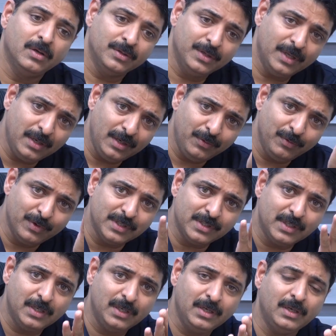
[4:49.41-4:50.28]
then you will
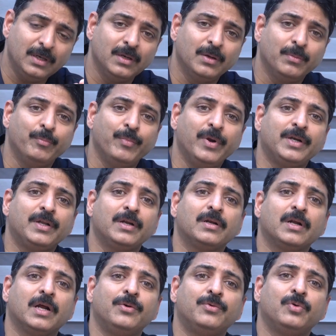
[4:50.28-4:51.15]
see
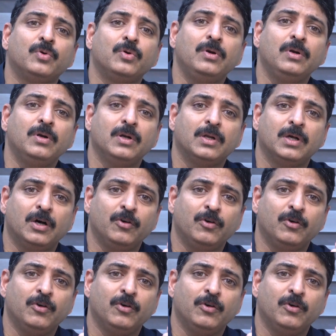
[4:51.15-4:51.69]
better control